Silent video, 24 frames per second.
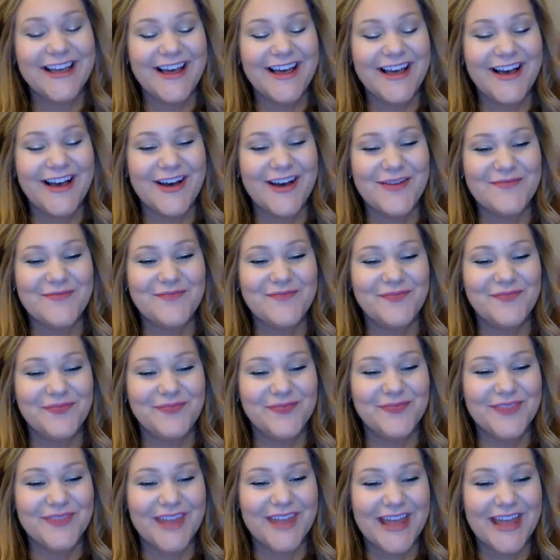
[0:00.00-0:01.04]

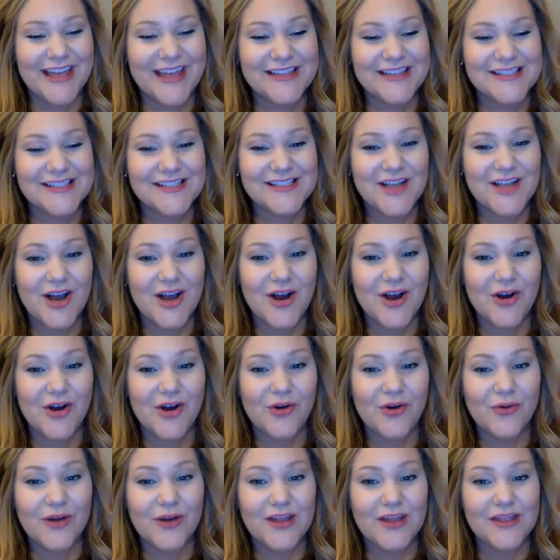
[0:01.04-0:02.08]
And
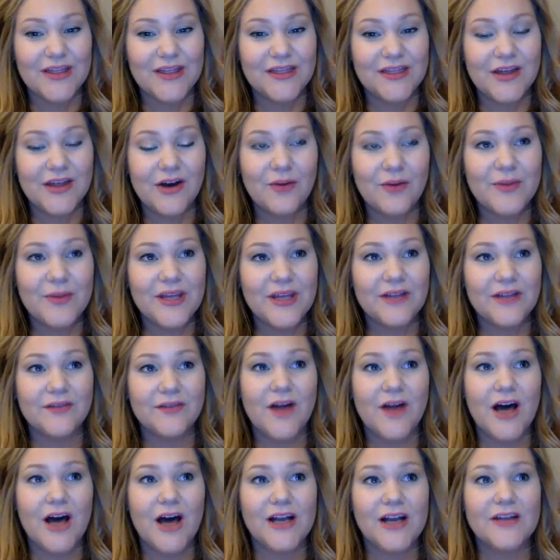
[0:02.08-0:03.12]
so there'll be a
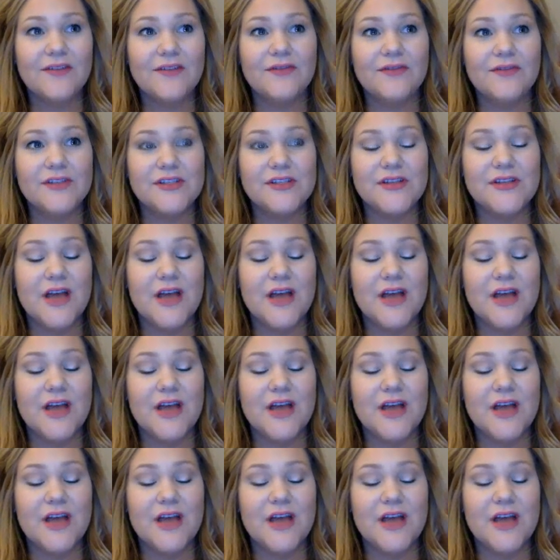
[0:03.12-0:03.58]
lot of